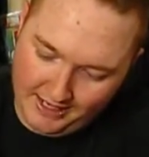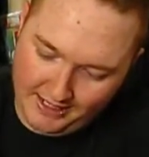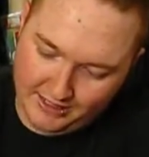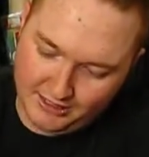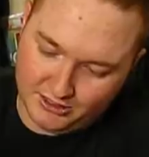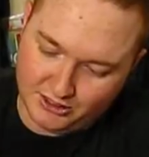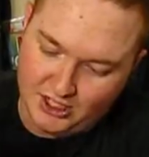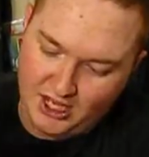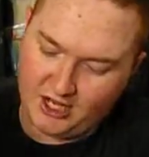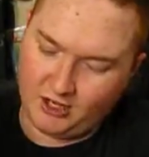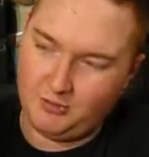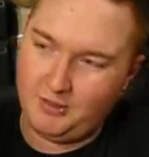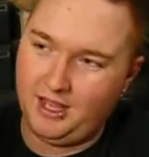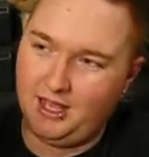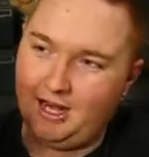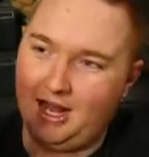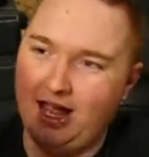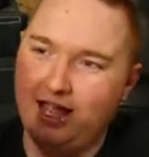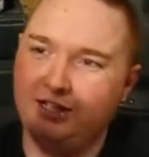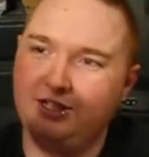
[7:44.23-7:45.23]
Shadow Man.
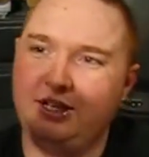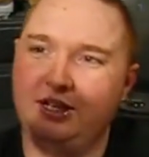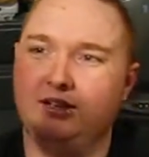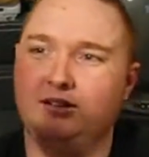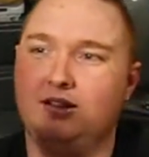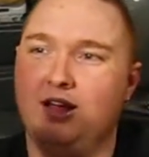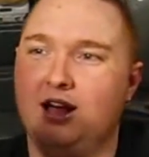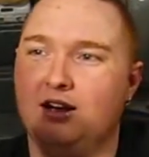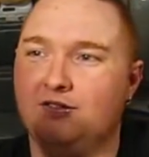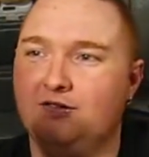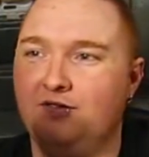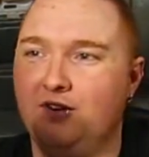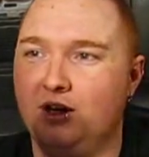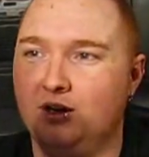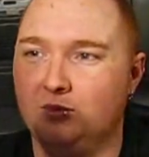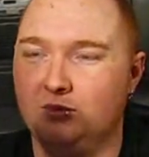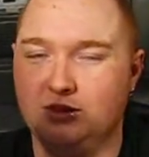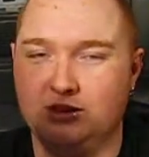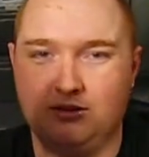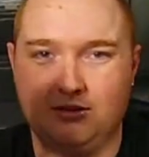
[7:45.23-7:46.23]
I actually had a lot of fun
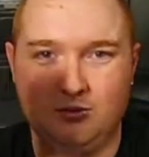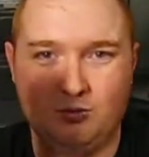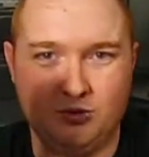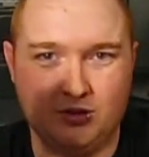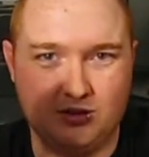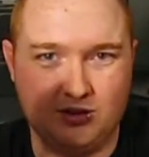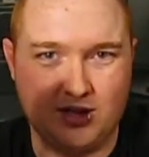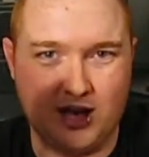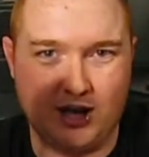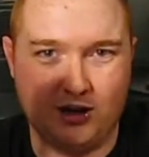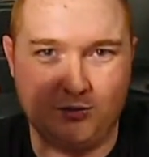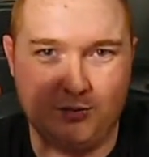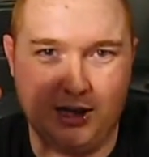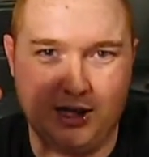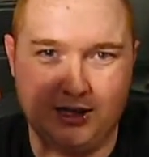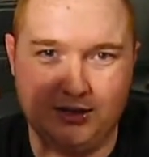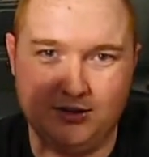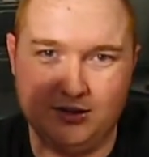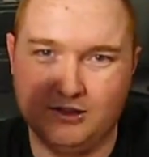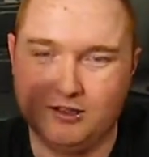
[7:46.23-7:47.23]
with Shadow
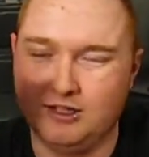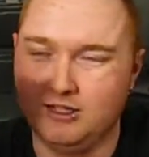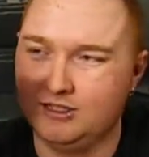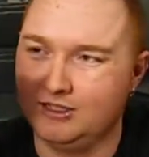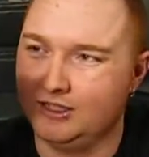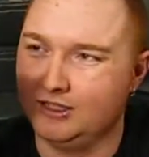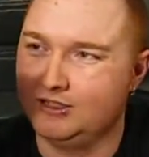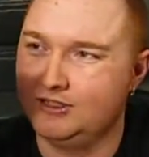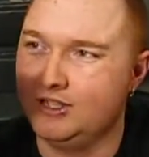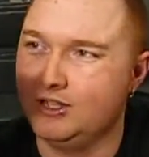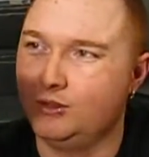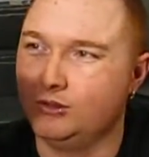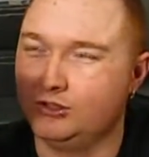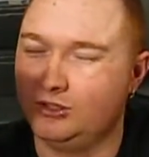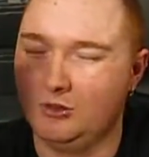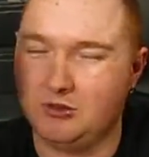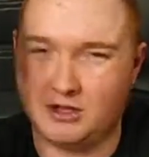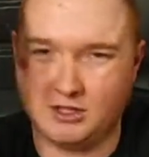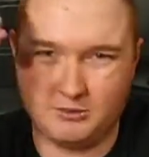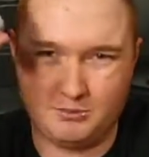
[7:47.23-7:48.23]
Man, and there is a sequel
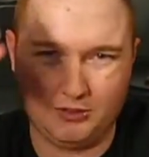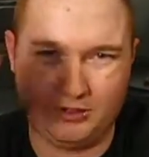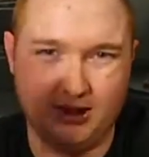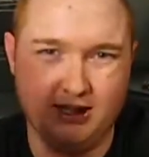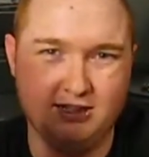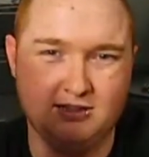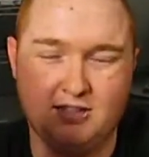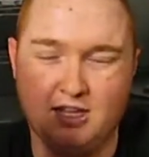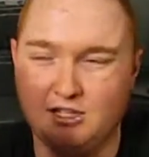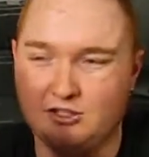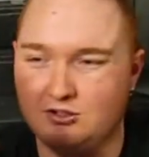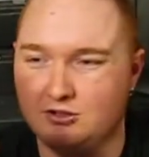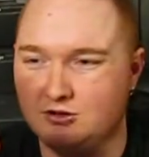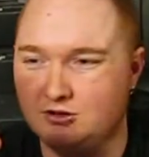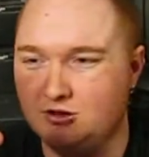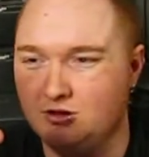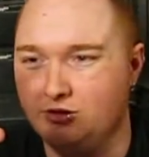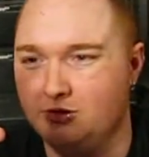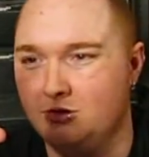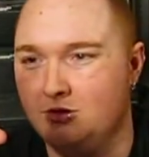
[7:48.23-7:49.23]
to it on the PlayStation
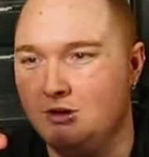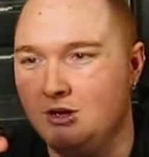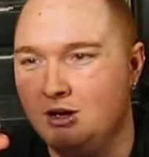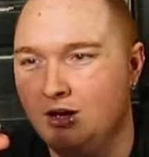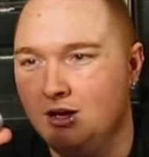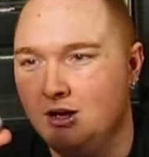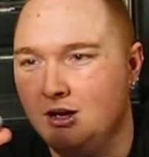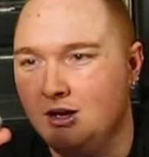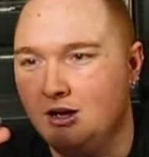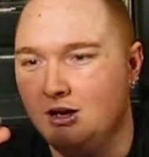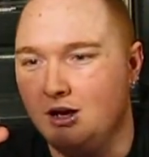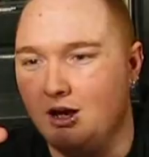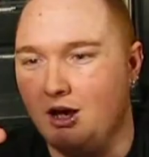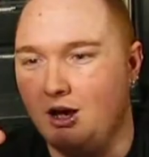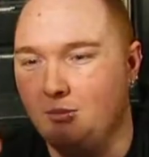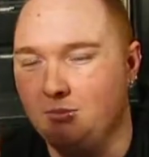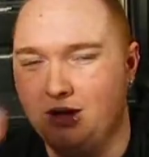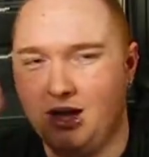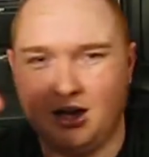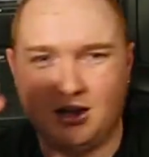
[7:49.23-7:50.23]
2.
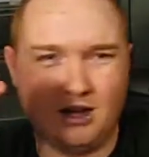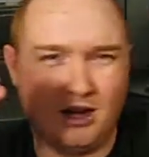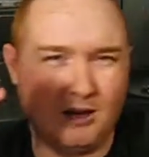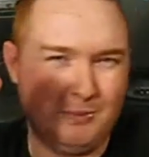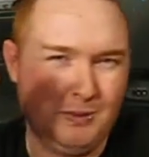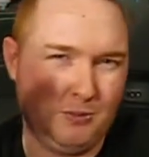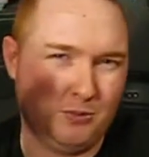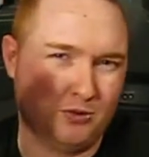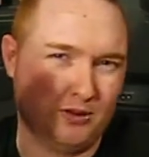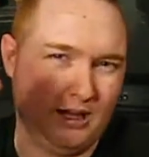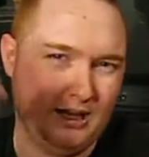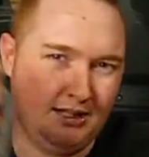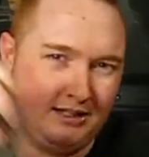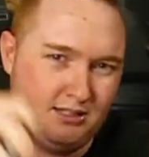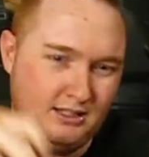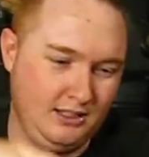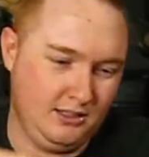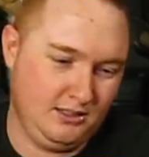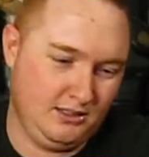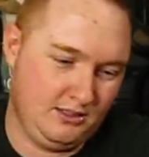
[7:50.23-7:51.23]
Not a lot of people liked
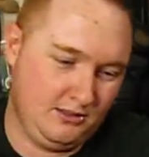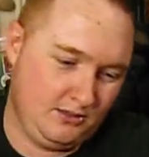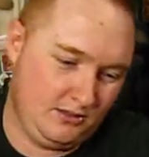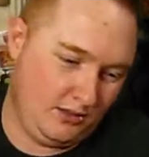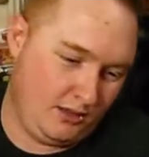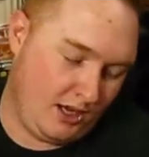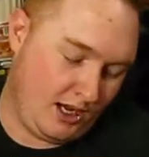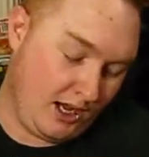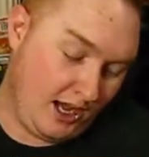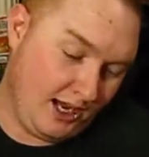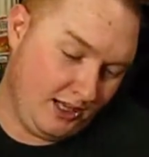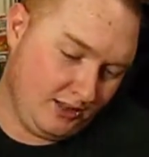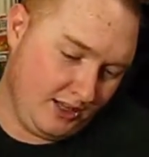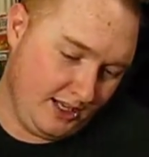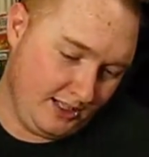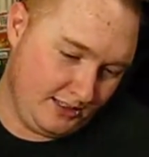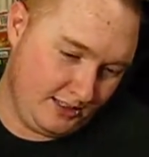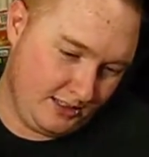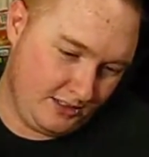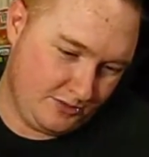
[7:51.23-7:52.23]
it. I
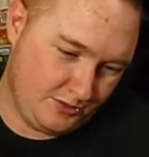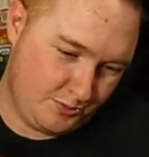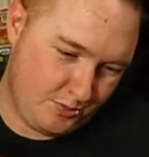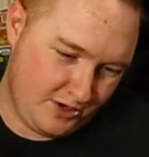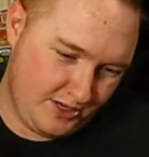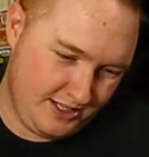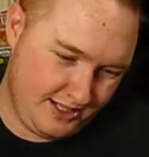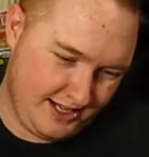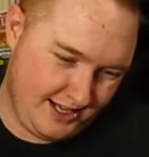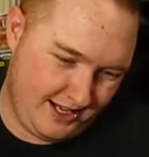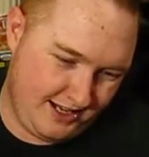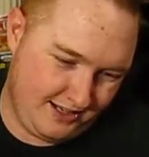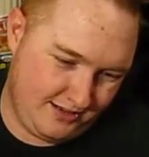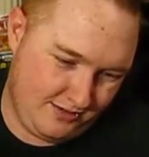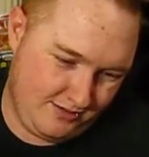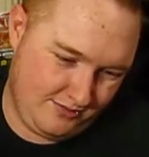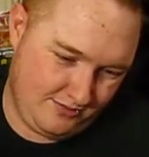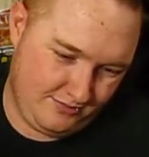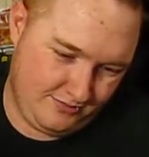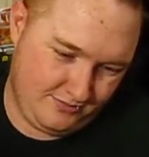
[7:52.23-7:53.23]
liked it. It was
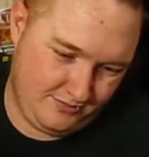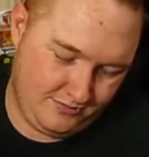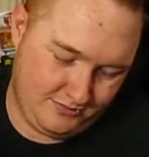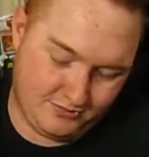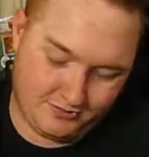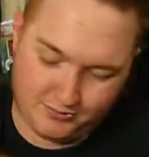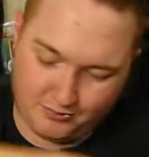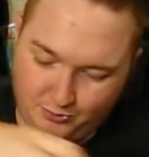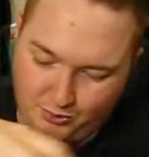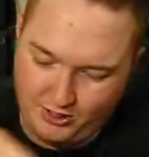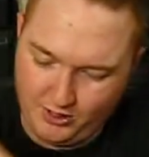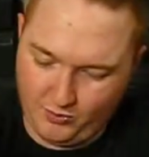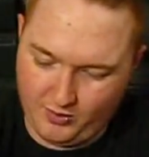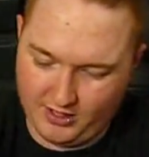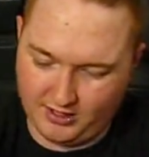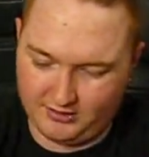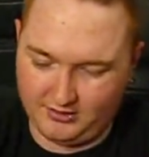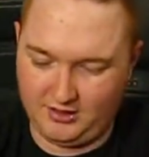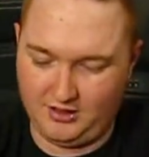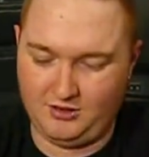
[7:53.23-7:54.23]
pretty
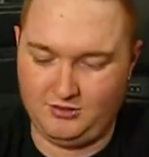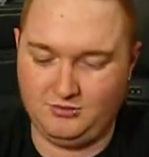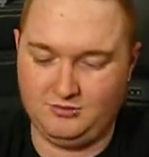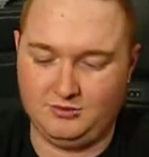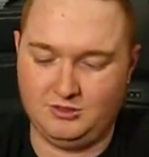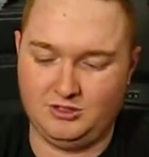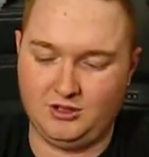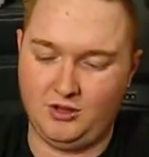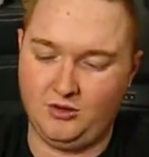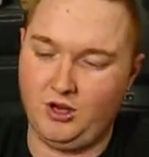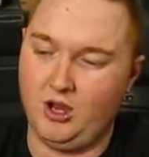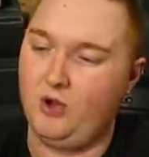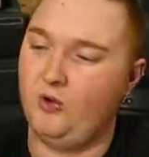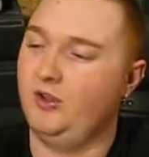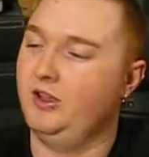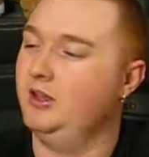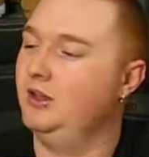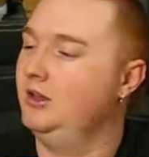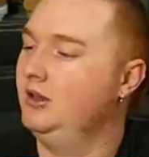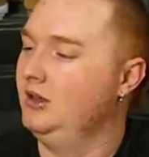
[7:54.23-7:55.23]
weird though, slow
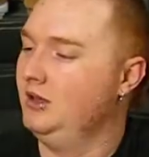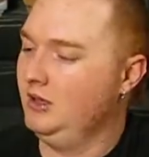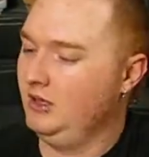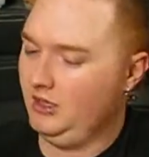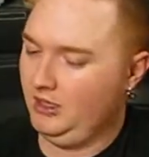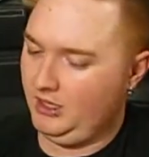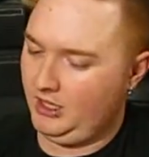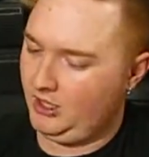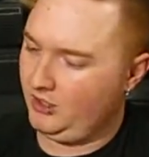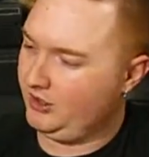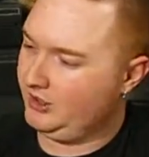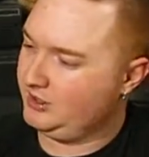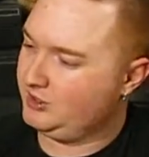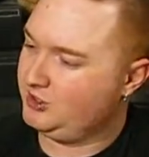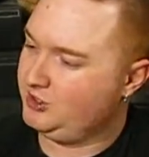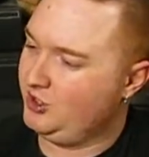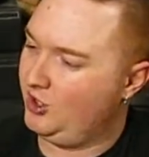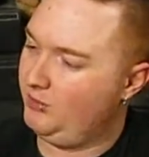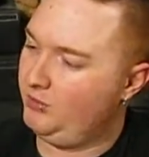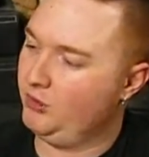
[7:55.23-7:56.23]
going. Here is
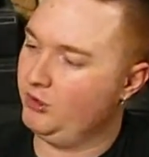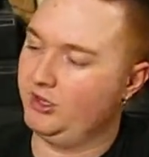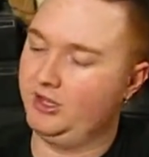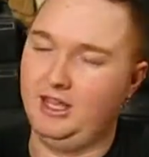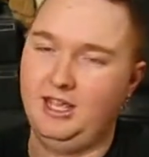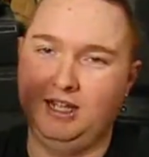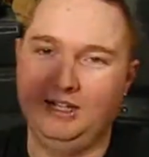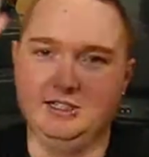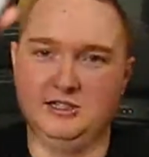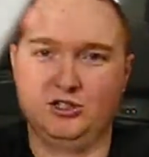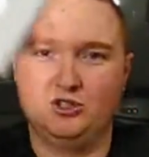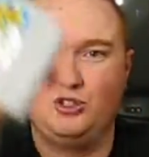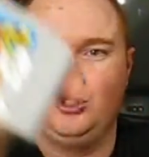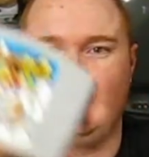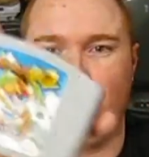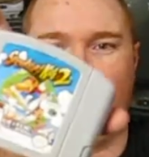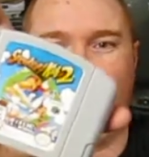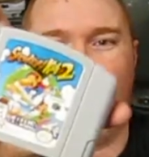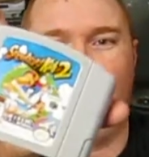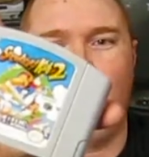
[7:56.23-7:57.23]
Snowboard Kids
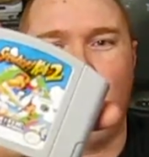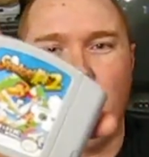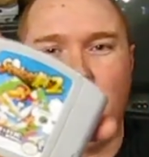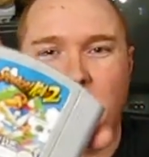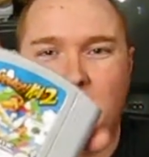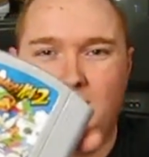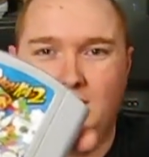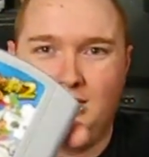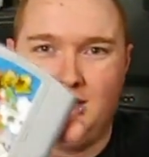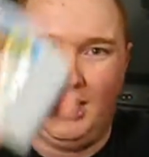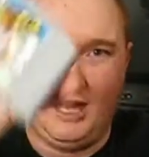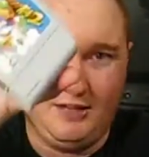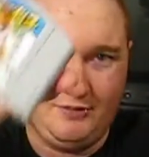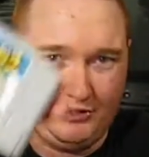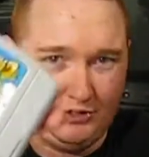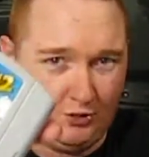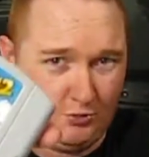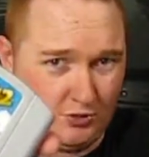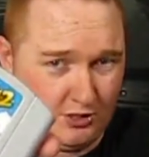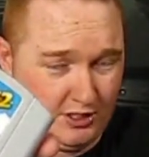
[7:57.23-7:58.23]
2. I have
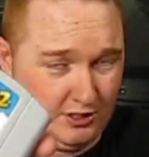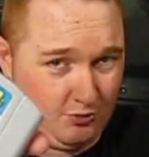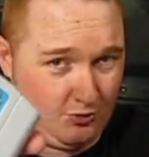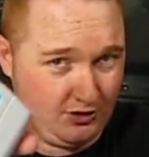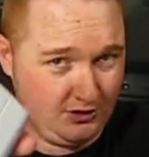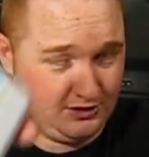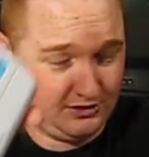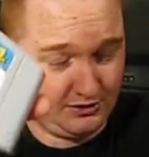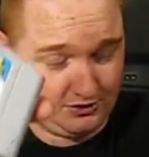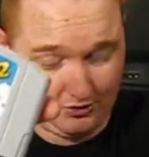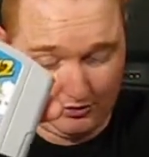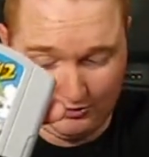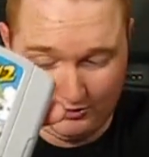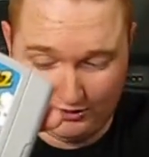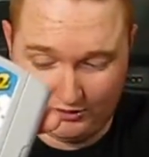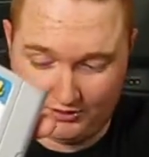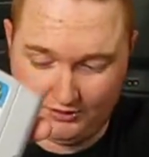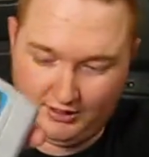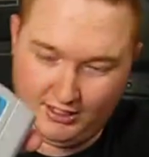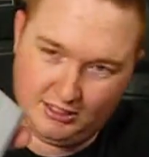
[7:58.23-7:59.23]
Snowboard Kid 1s in their earlier
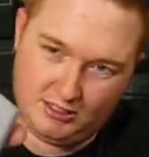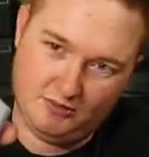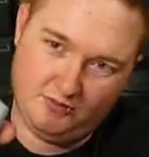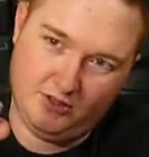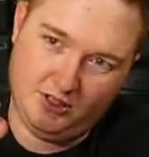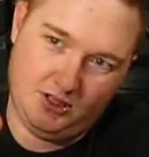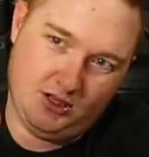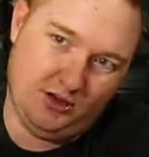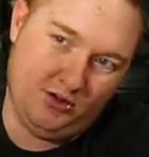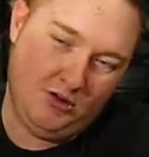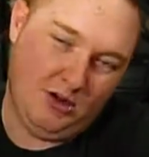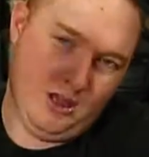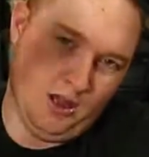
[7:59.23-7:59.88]
collection video.